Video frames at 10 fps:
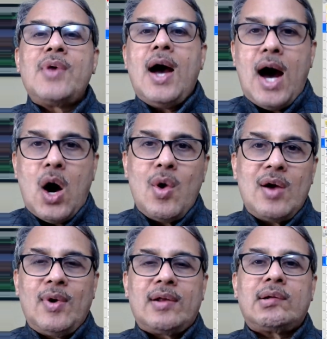
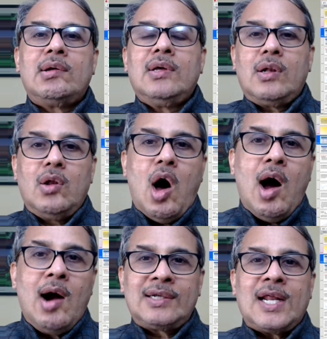However,
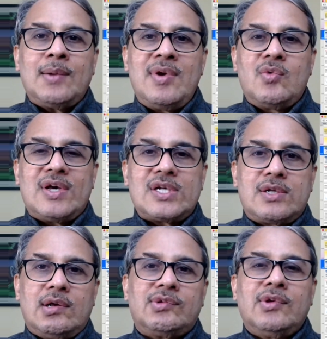long-term
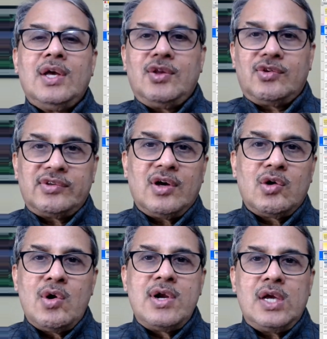investors, this is a
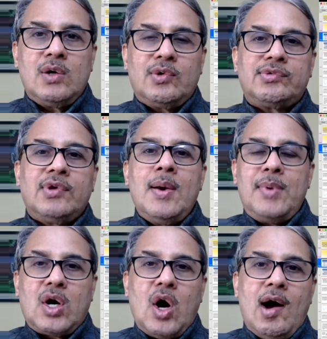good news
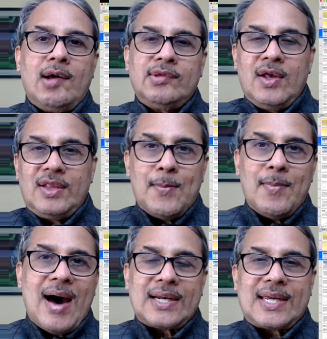because the
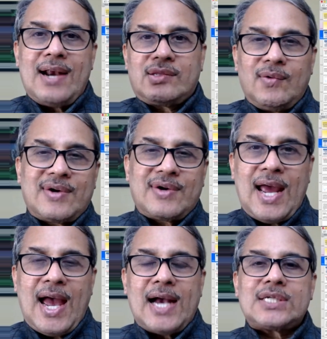markets have
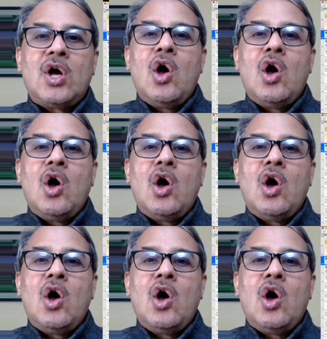crashed.